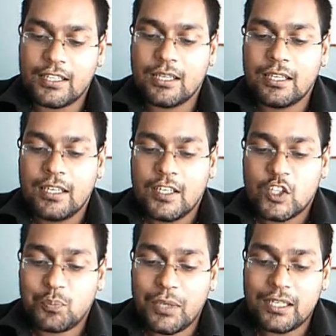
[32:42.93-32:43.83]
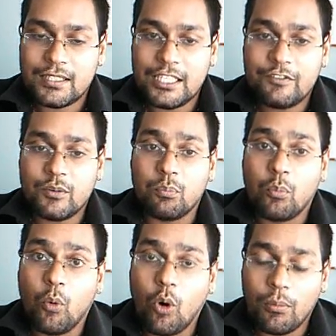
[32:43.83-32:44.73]
and they spent even
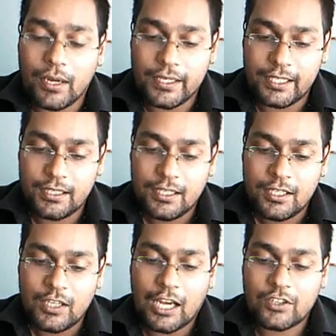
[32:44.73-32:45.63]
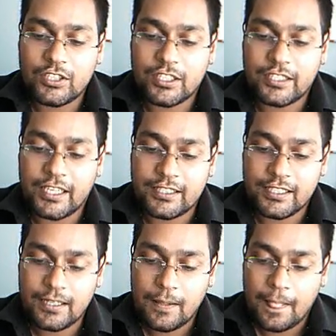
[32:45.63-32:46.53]
more money actually
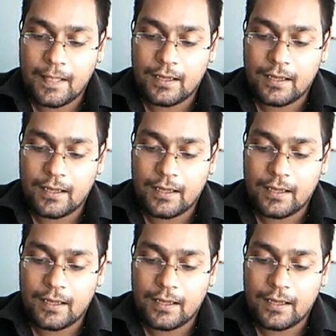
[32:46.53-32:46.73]
creating